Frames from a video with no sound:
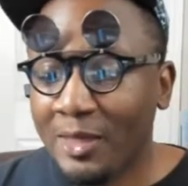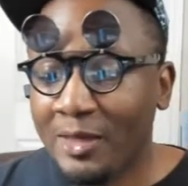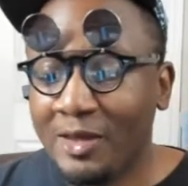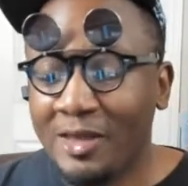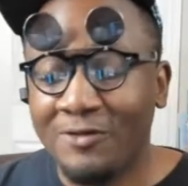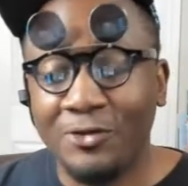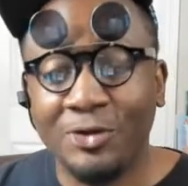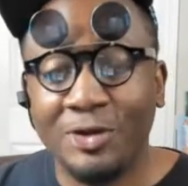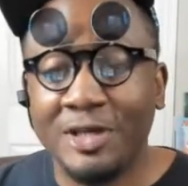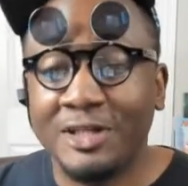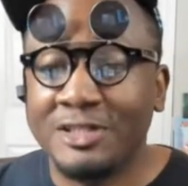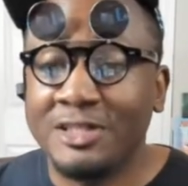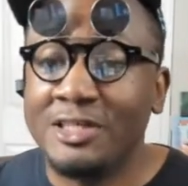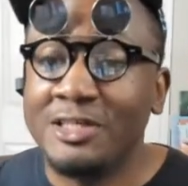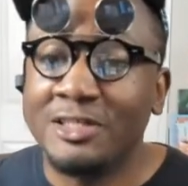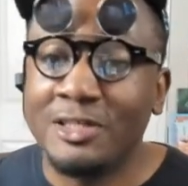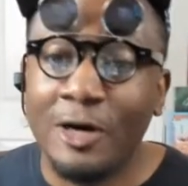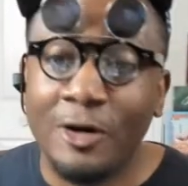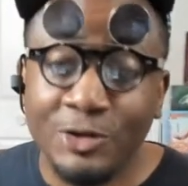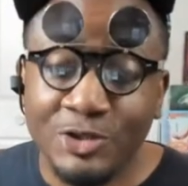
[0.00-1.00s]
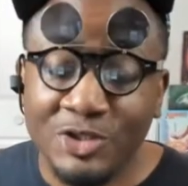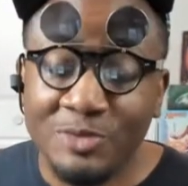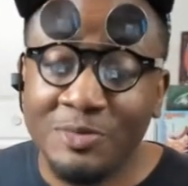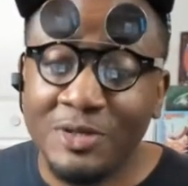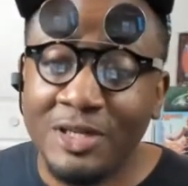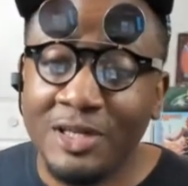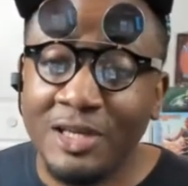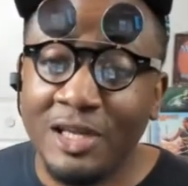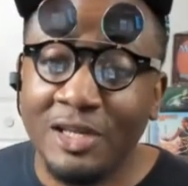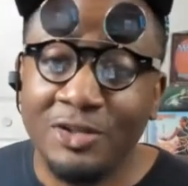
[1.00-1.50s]
If you get to his
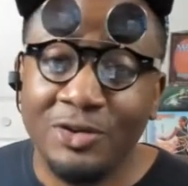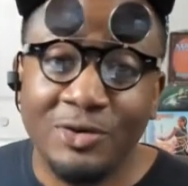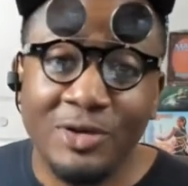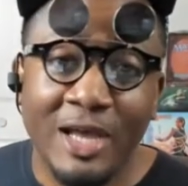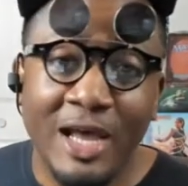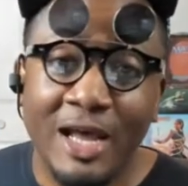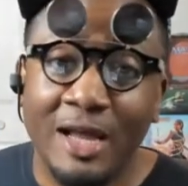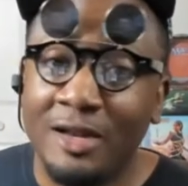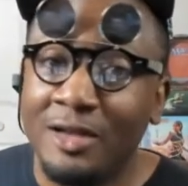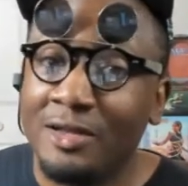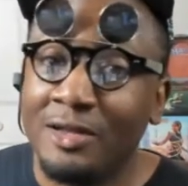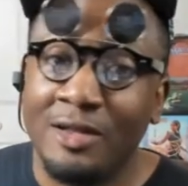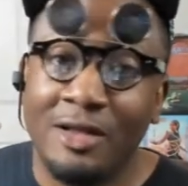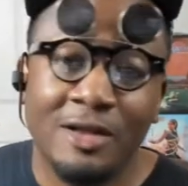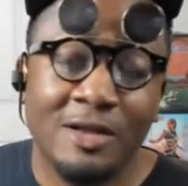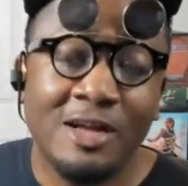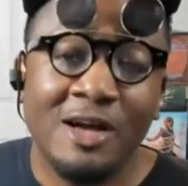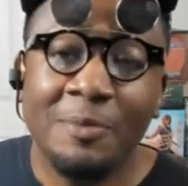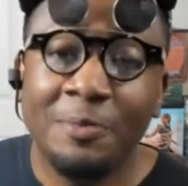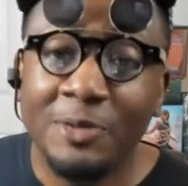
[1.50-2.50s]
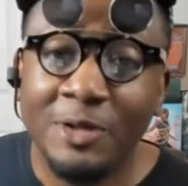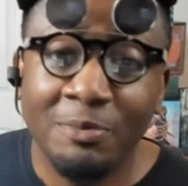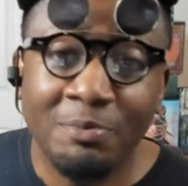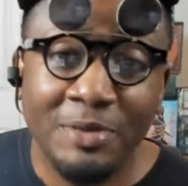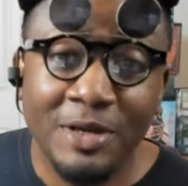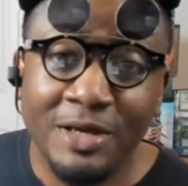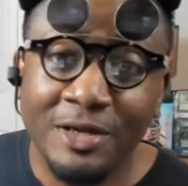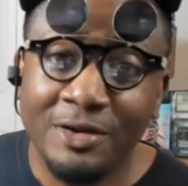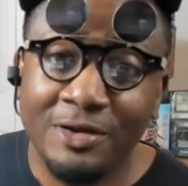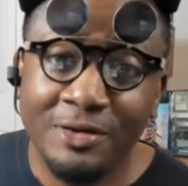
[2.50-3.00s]
ultimate and you got a couple of
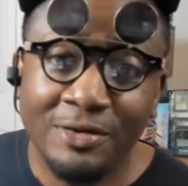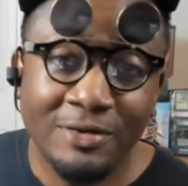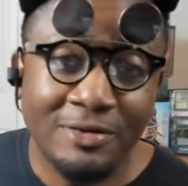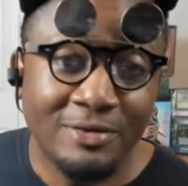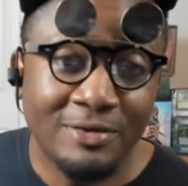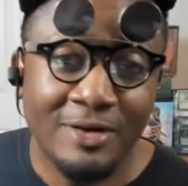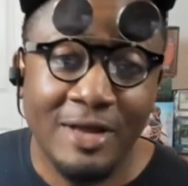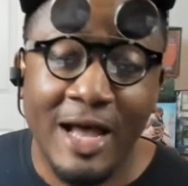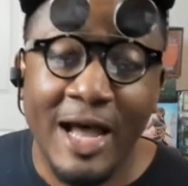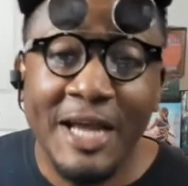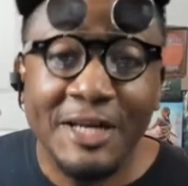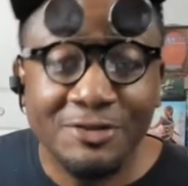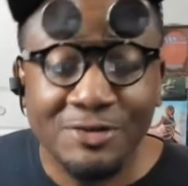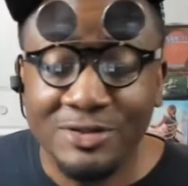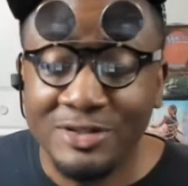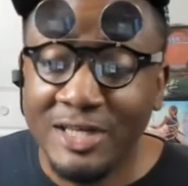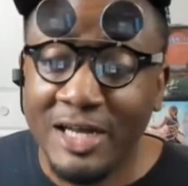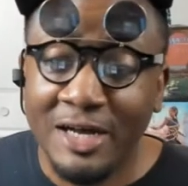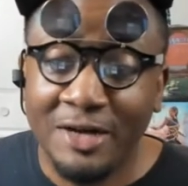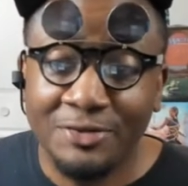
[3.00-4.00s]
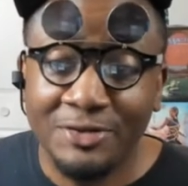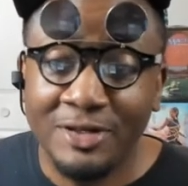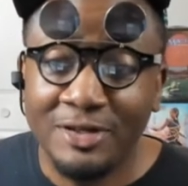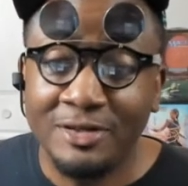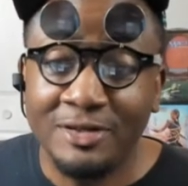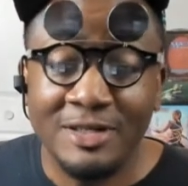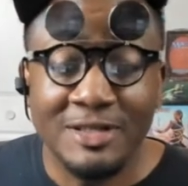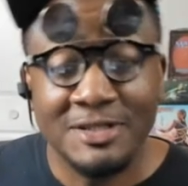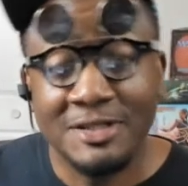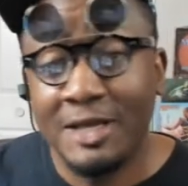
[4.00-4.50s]
big Hydras out,
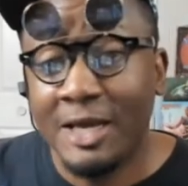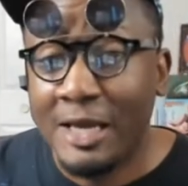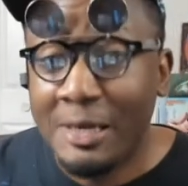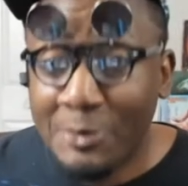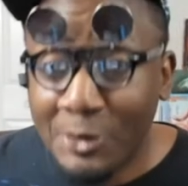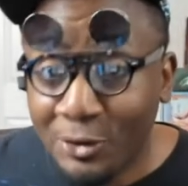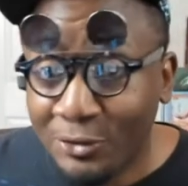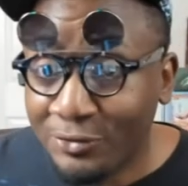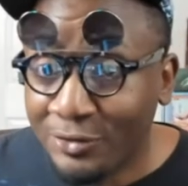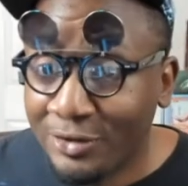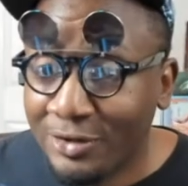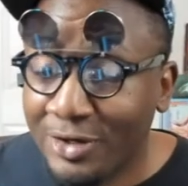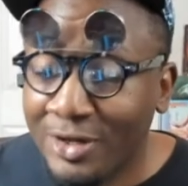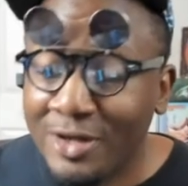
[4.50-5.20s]
then it's game over.